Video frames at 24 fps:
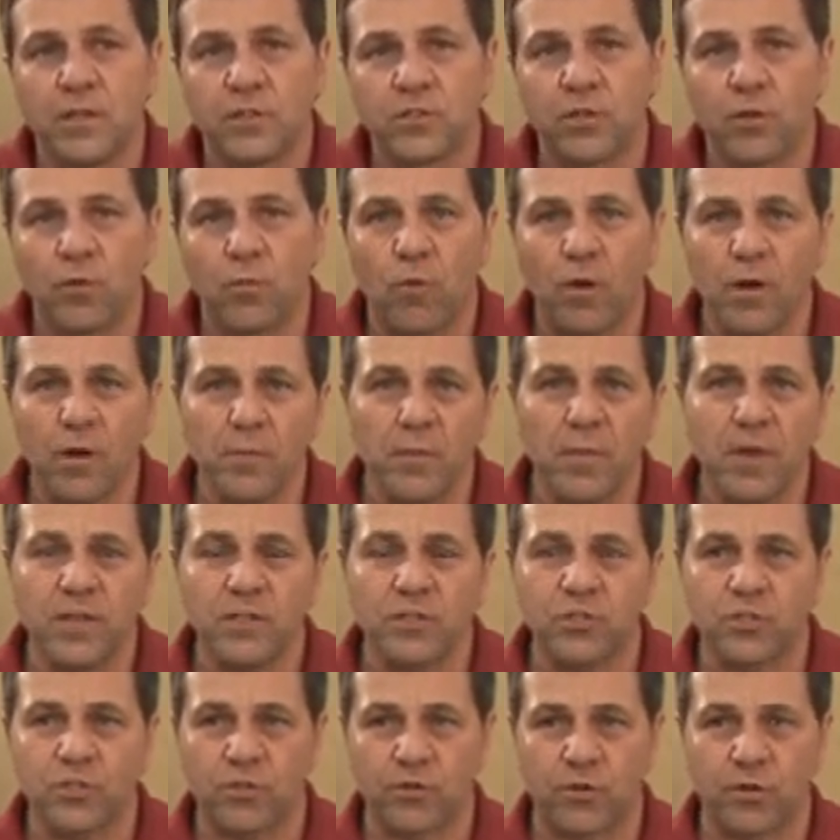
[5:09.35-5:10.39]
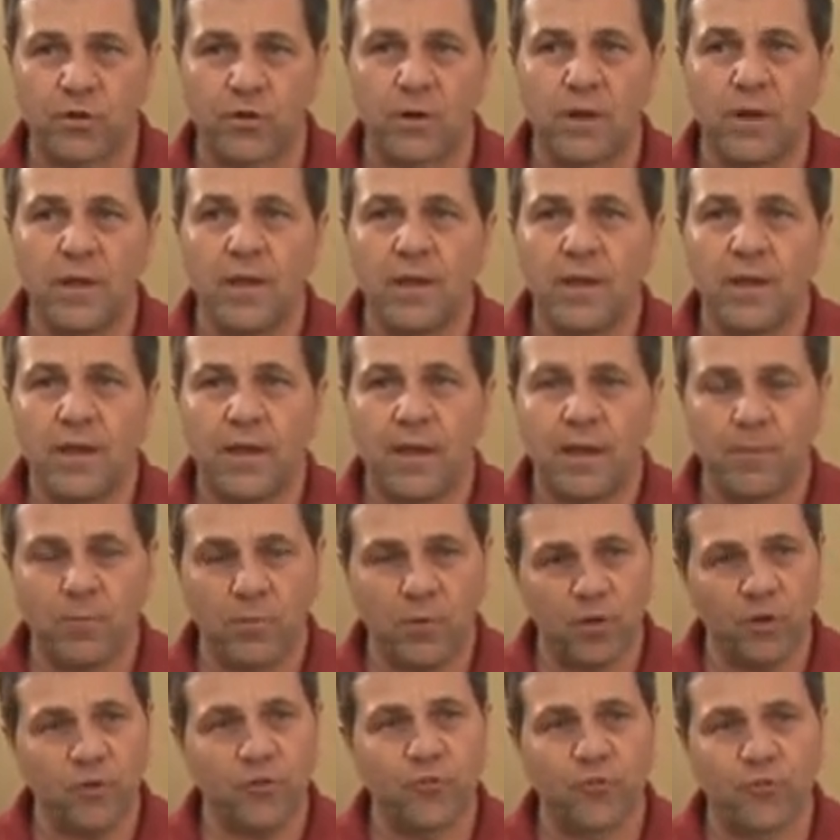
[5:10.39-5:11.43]
So you want to make sure
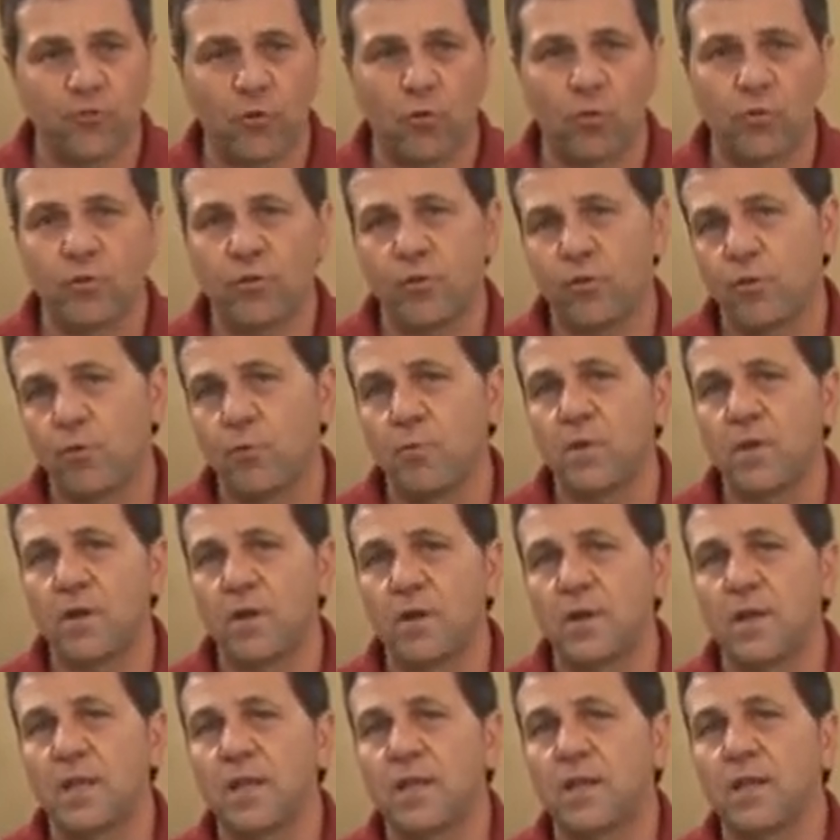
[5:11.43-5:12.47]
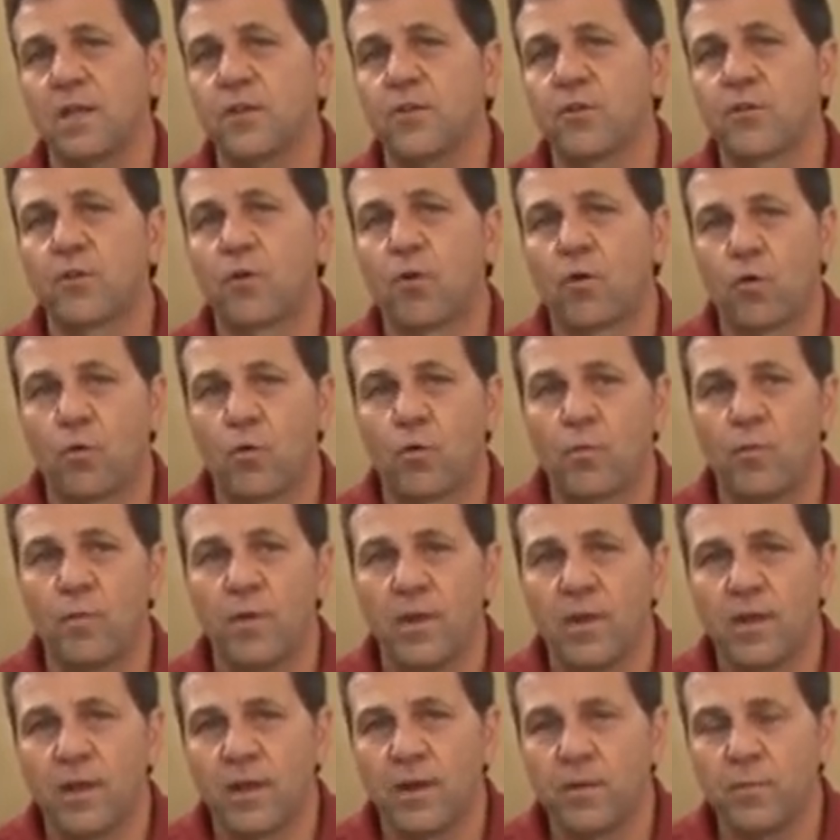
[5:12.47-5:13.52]
and control the humidity in your home
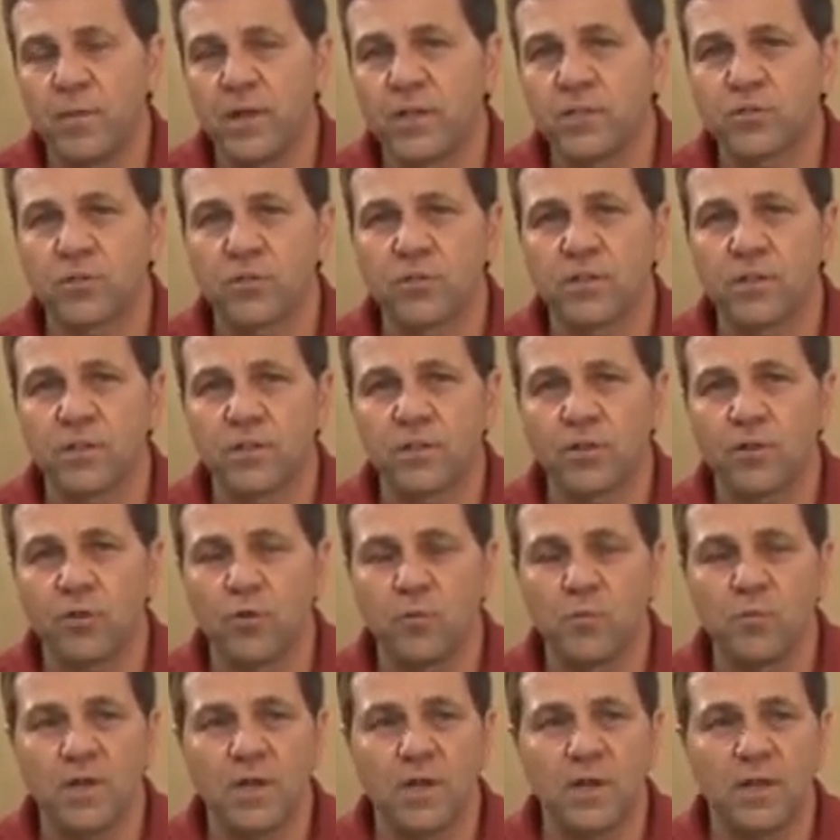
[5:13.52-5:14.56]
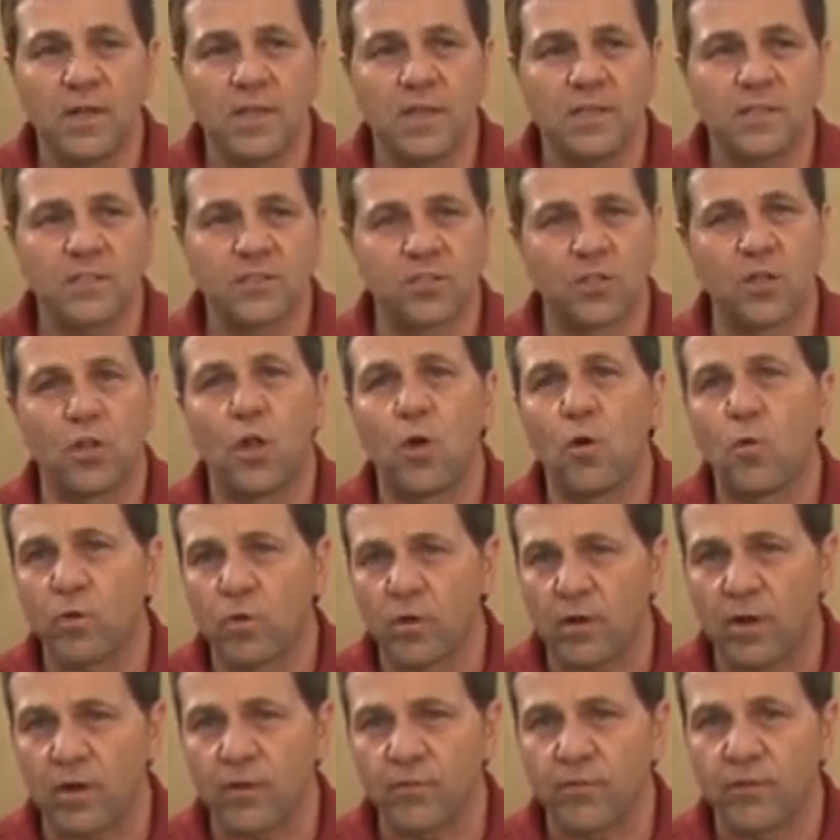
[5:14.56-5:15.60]
and make sure that the humidity is low
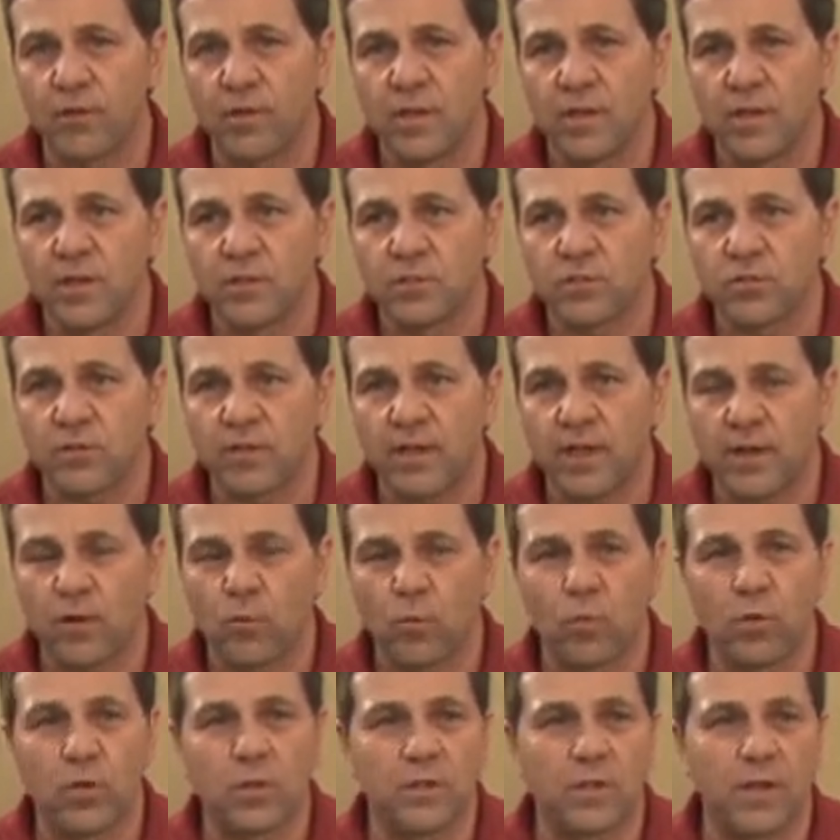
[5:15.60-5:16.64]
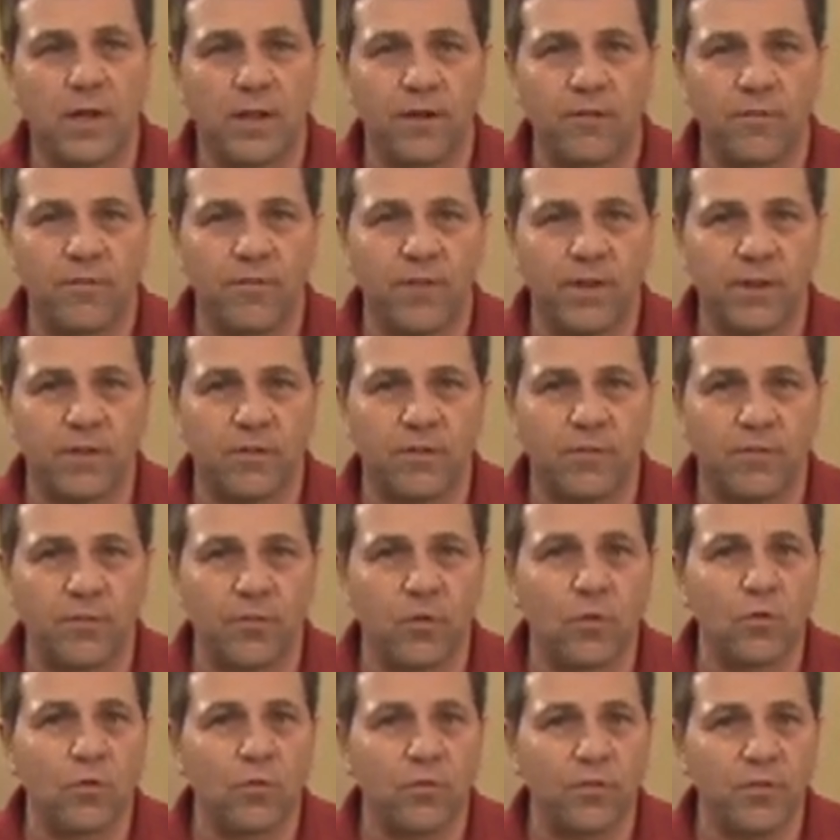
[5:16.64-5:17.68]
enough so that it will not affect the
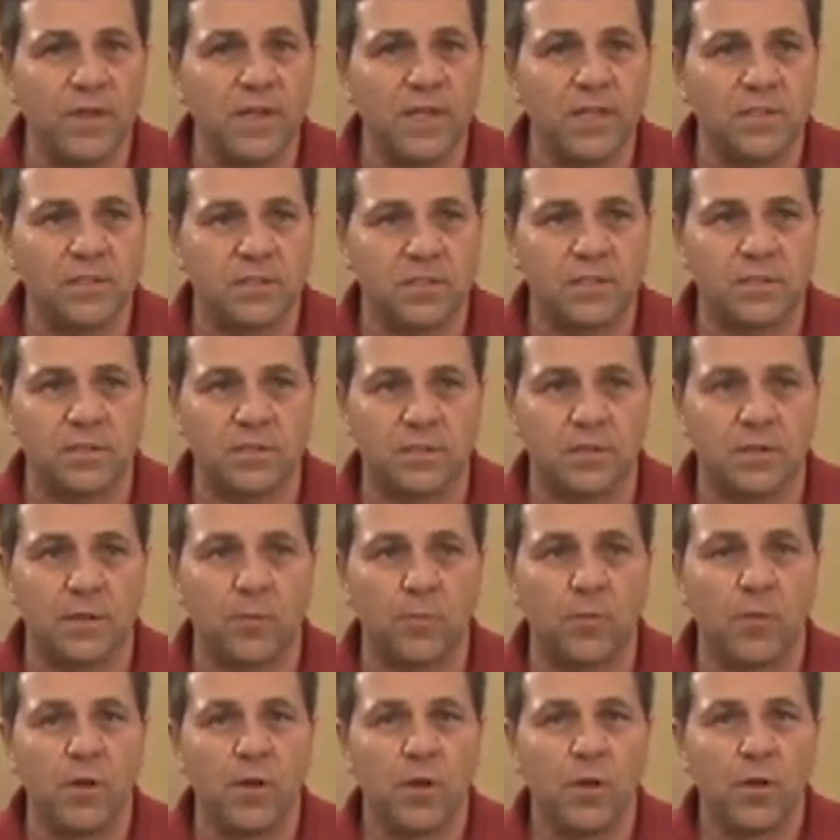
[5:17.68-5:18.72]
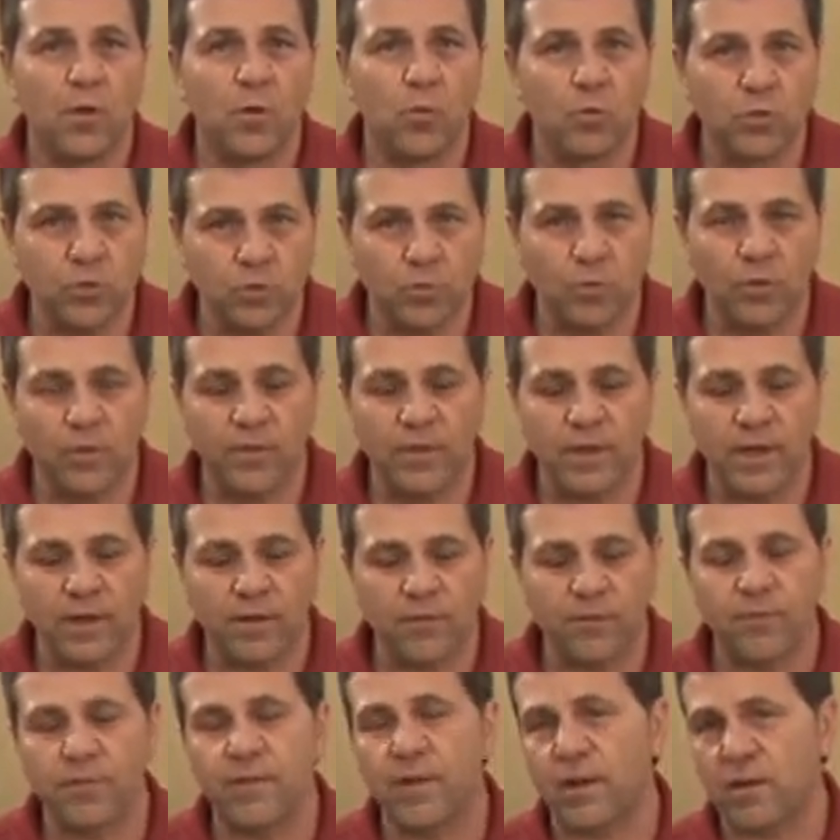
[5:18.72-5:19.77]
fuel feeding system, which will
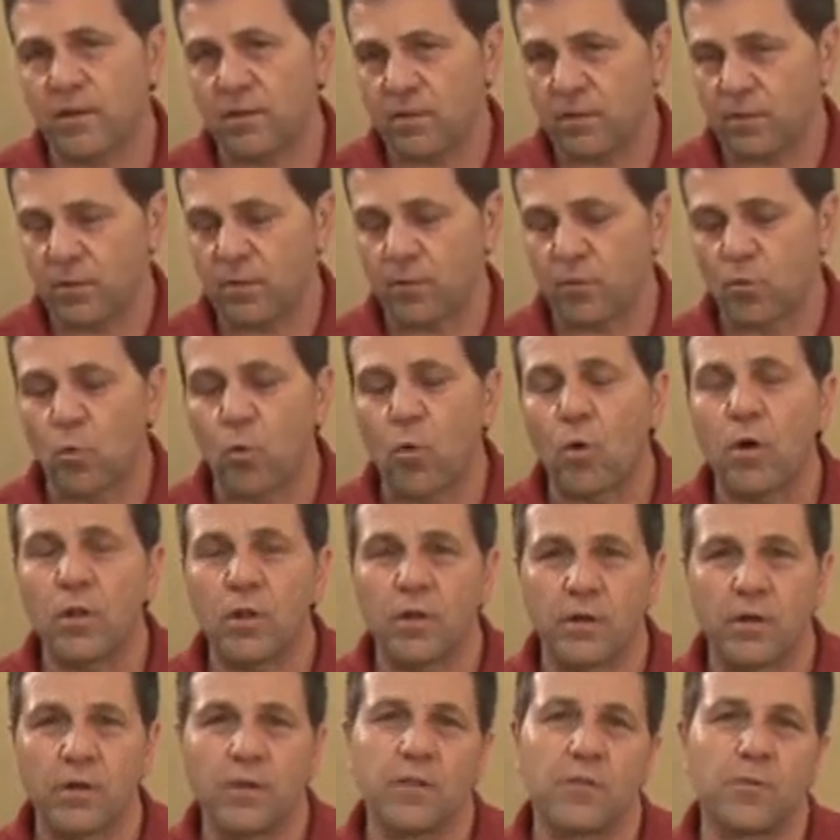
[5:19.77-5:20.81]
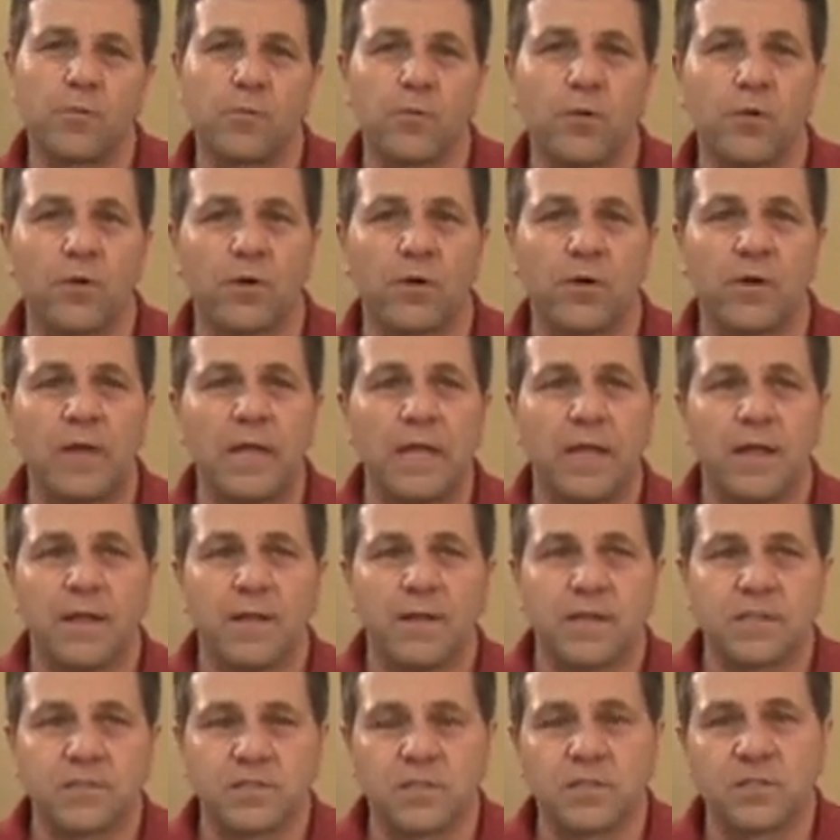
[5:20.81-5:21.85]
then affect the quality of the burn
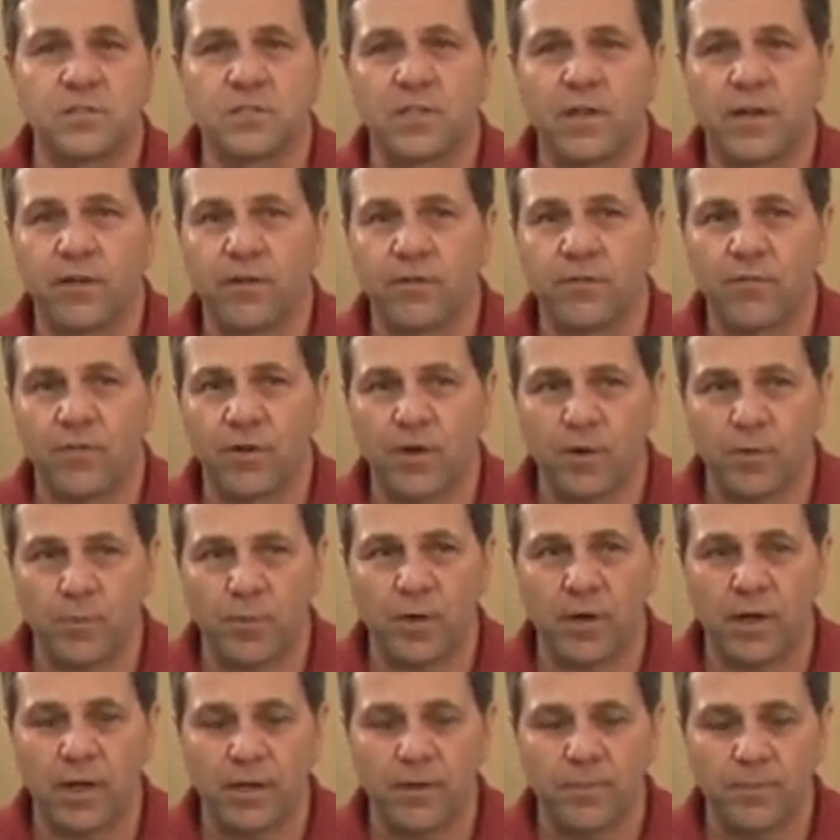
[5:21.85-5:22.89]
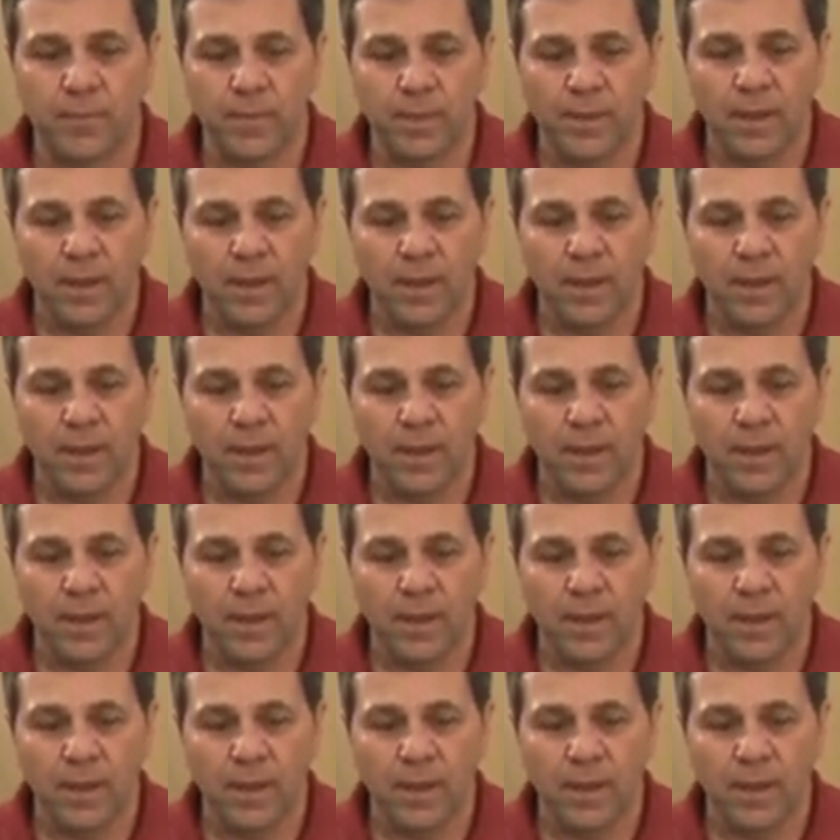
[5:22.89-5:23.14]
that's inside your fire pot.